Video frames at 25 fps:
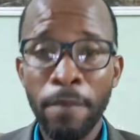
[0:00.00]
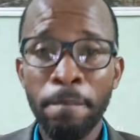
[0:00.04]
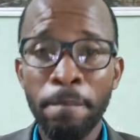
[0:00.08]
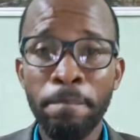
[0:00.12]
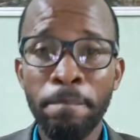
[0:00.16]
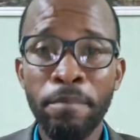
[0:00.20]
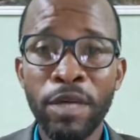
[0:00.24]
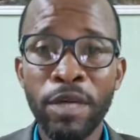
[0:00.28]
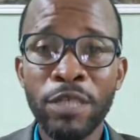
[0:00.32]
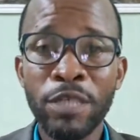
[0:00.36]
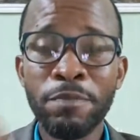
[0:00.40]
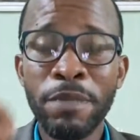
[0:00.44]

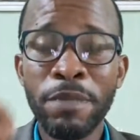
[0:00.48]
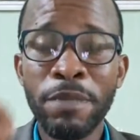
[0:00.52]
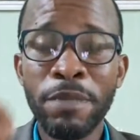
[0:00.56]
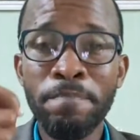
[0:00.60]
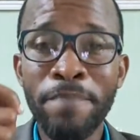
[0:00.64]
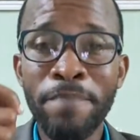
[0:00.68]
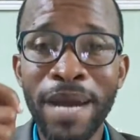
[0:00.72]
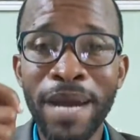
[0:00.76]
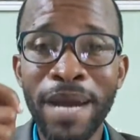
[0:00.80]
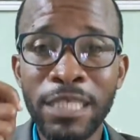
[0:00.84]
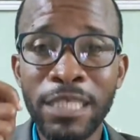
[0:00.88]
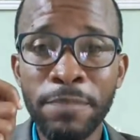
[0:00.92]
must be
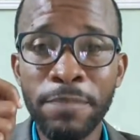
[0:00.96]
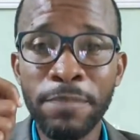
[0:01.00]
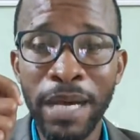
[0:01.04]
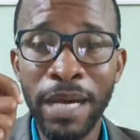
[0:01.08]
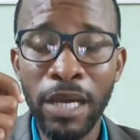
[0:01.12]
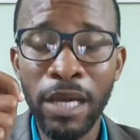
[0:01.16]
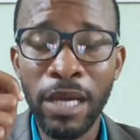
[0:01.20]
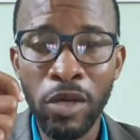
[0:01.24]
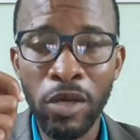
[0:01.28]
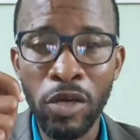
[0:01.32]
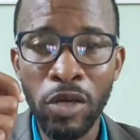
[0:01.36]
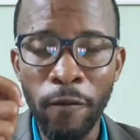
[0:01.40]
matched by
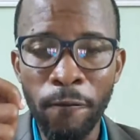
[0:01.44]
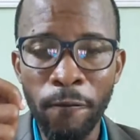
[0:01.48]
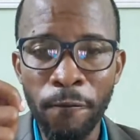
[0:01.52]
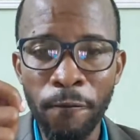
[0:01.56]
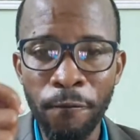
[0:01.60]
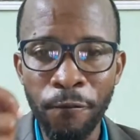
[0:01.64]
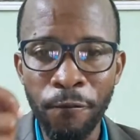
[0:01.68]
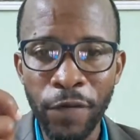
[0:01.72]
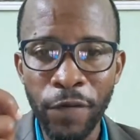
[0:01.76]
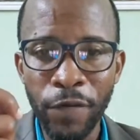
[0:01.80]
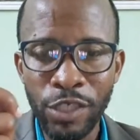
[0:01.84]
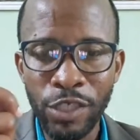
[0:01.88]
an
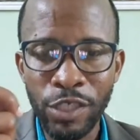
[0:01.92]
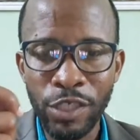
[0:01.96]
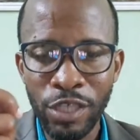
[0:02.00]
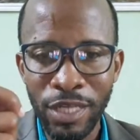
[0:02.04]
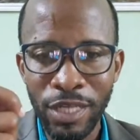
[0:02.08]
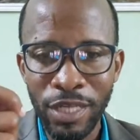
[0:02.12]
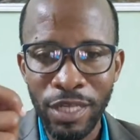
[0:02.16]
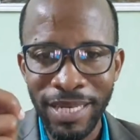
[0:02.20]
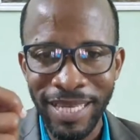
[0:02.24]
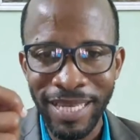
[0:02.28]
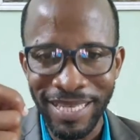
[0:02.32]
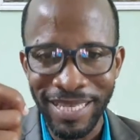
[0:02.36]
official
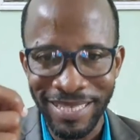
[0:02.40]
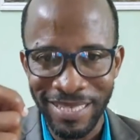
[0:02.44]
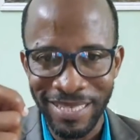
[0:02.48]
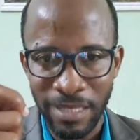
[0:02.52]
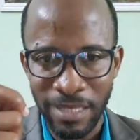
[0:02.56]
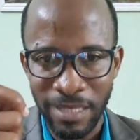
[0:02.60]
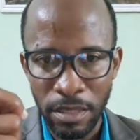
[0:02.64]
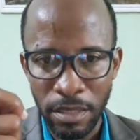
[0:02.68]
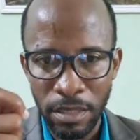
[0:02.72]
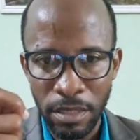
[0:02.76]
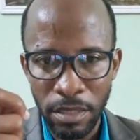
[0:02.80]
list